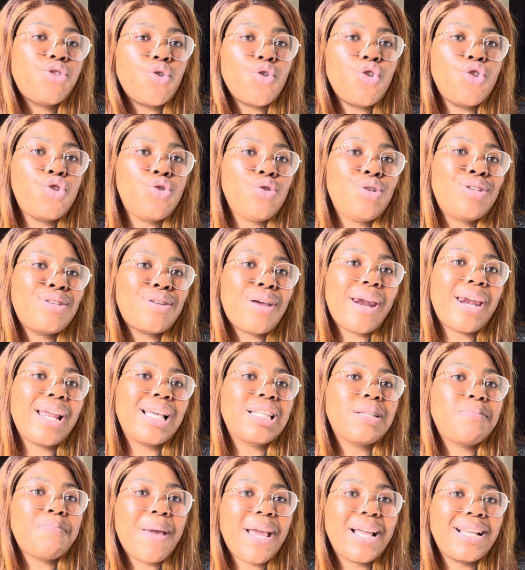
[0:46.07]
So you should start
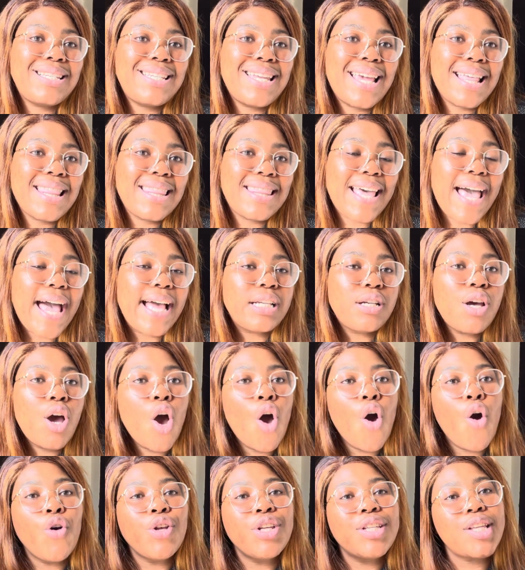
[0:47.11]
expecting that
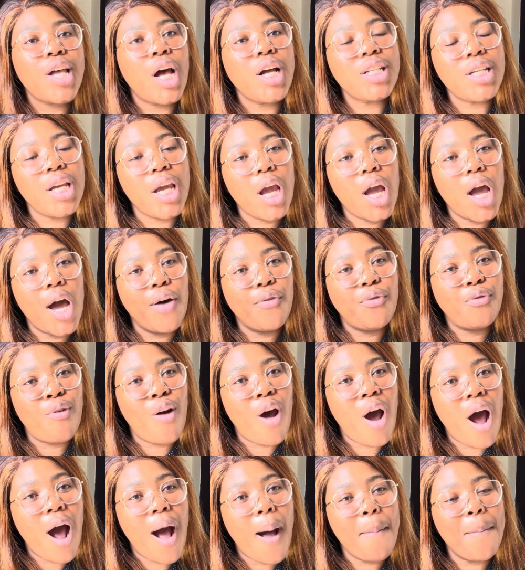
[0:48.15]
starting
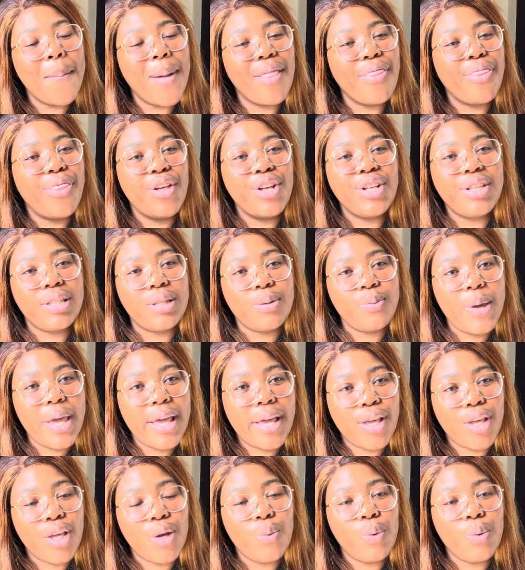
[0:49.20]
from this week.